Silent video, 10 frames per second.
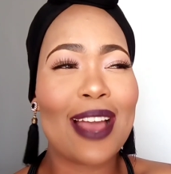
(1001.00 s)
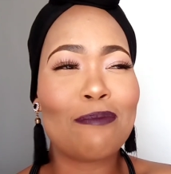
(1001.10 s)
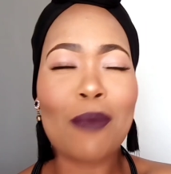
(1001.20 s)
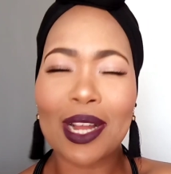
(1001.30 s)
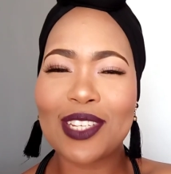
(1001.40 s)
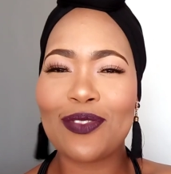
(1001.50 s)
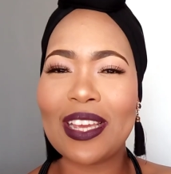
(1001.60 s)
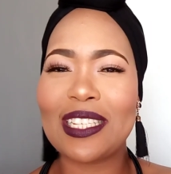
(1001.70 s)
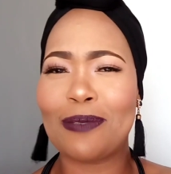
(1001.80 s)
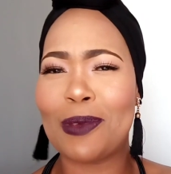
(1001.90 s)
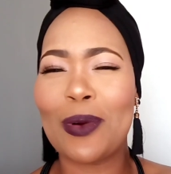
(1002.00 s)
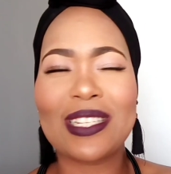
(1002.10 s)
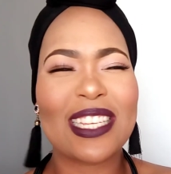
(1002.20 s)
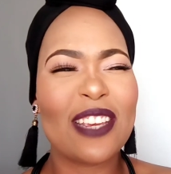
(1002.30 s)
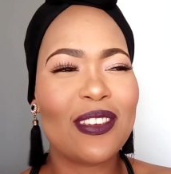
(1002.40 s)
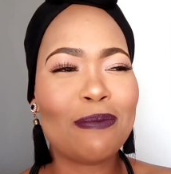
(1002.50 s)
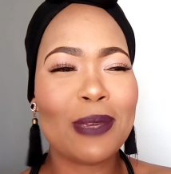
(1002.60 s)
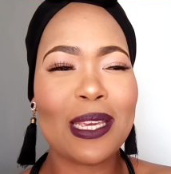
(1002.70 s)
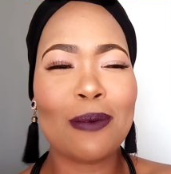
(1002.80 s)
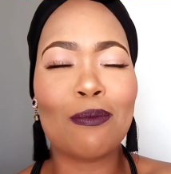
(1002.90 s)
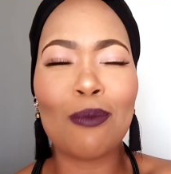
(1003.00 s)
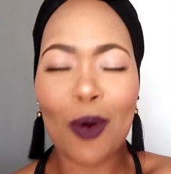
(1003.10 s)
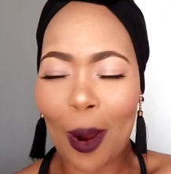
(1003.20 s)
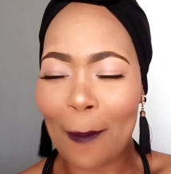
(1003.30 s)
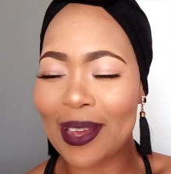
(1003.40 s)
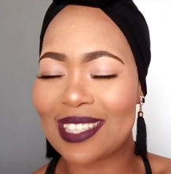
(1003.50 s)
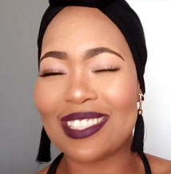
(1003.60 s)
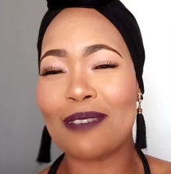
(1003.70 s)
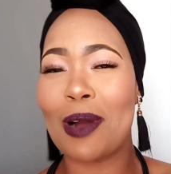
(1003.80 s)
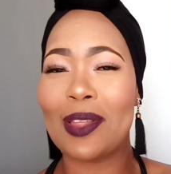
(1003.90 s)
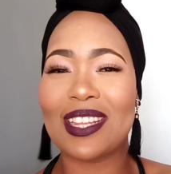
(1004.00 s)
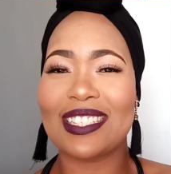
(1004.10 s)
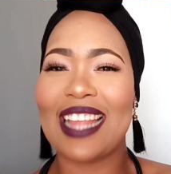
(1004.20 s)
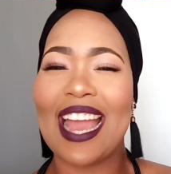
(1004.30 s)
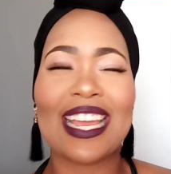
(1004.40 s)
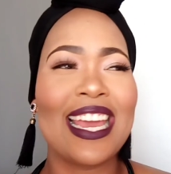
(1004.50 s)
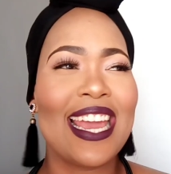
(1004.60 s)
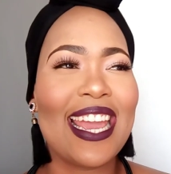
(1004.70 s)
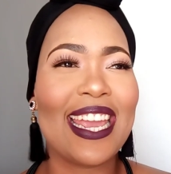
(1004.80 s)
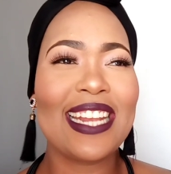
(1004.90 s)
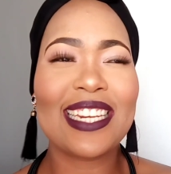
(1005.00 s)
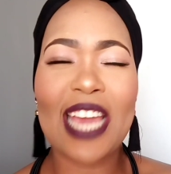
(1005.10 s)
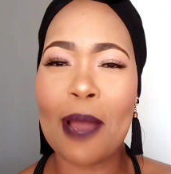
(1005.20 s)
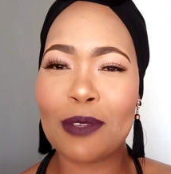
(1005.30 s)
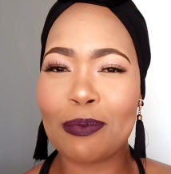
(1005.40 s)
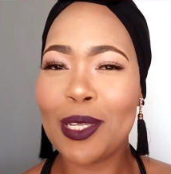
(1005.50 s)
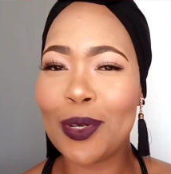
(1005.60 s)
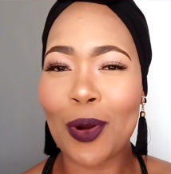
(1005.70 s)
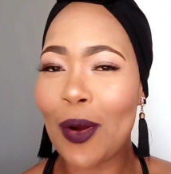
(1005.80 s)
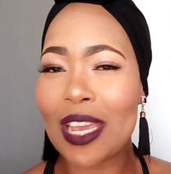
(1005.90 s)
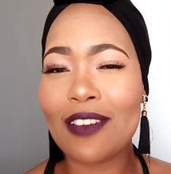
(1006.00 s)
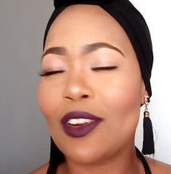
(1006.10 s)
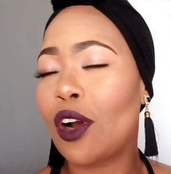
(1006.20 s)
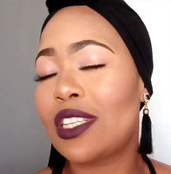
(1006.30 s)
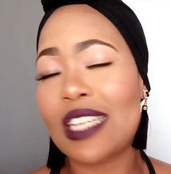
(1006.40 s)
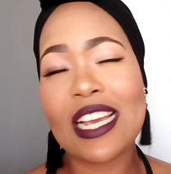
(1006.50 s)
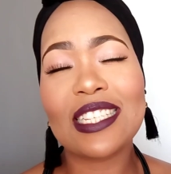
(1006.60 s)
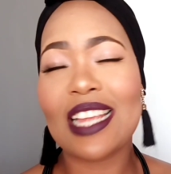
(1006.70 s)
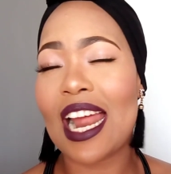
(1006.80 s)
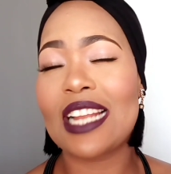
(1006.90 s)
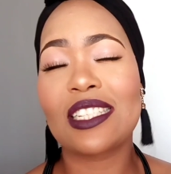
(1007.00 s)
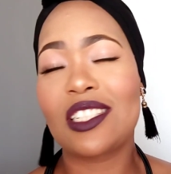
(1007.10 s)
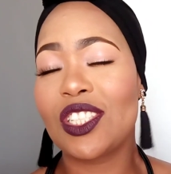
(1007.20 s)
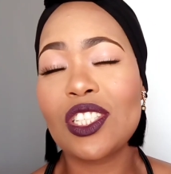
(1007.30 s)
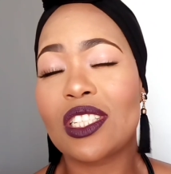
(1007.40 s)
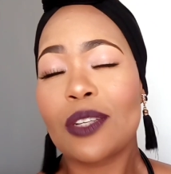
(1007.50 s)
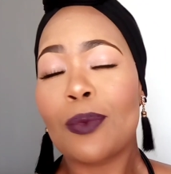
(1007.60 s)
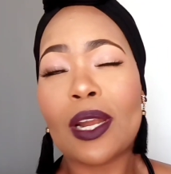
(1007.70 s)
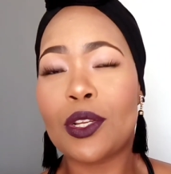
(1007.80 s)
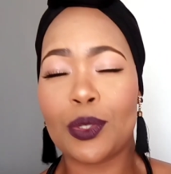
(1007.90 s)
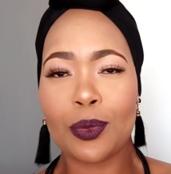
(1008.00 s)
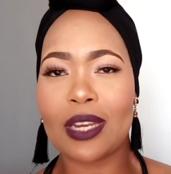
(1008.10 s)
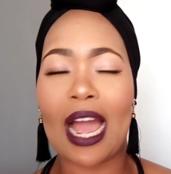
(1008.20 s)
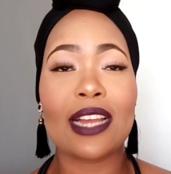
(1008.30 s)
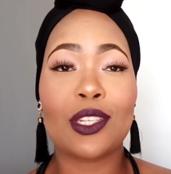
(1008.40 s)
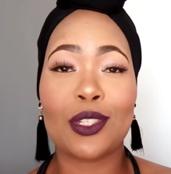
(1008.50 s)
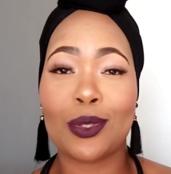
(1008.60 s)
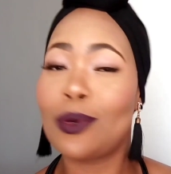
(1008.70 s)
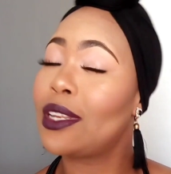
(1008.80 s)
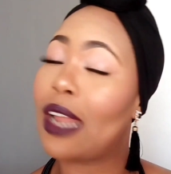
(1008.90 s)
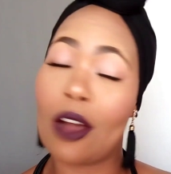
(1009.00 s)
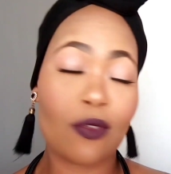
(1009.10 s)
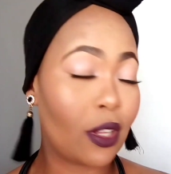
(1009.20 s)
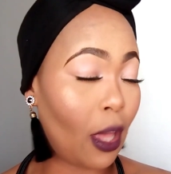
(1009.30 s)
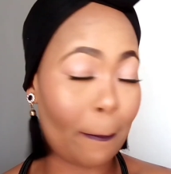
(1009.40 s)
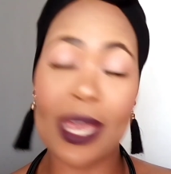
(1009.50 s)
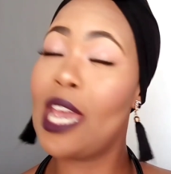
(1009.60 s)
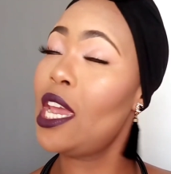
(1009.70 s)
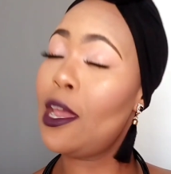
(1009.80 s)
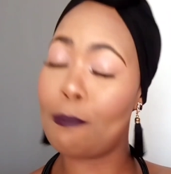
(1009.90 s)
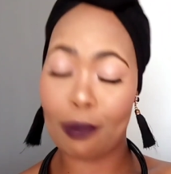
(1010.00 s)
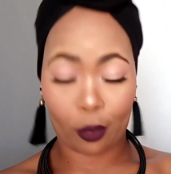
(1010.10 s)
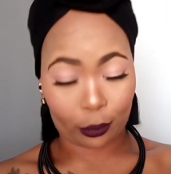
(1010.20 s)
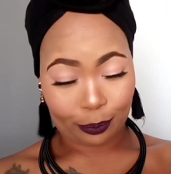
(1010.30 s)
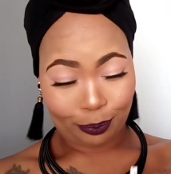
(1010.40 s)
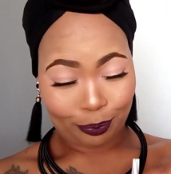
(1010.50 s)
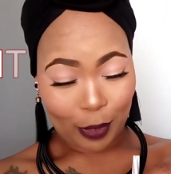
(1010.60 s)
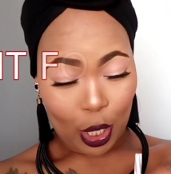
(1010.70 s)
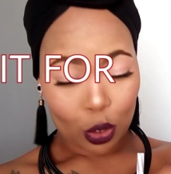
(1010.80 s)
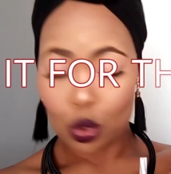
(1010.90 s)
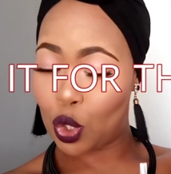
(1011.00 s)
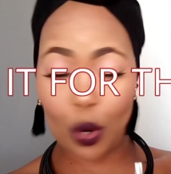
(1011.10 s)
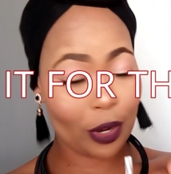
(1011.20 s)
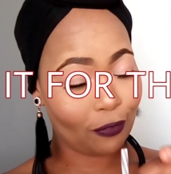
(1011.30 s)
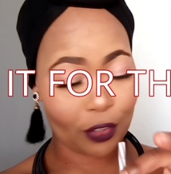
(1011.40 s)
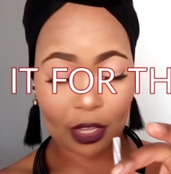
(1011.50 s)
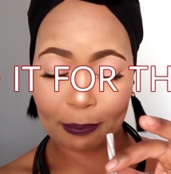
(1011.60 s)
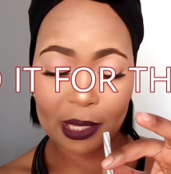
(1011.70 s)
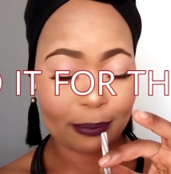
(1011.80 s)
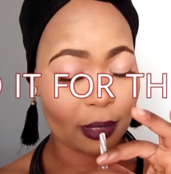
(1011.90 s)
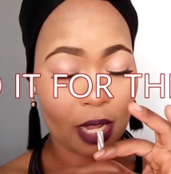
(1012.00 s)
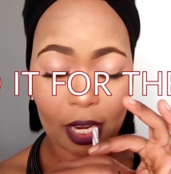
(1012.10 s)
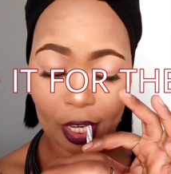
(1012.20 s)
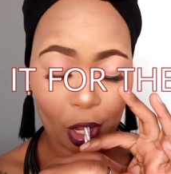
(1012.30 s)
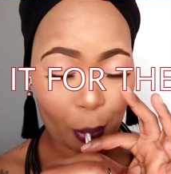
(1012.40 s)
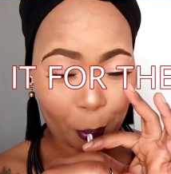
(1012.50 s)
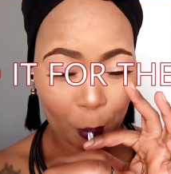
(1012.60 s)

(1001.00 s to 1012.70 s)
motivating me, was giving me more passion about this. Like, it kept me going even on days that I just didn't want to do it. I do it now for the people. Do it for the people, honey.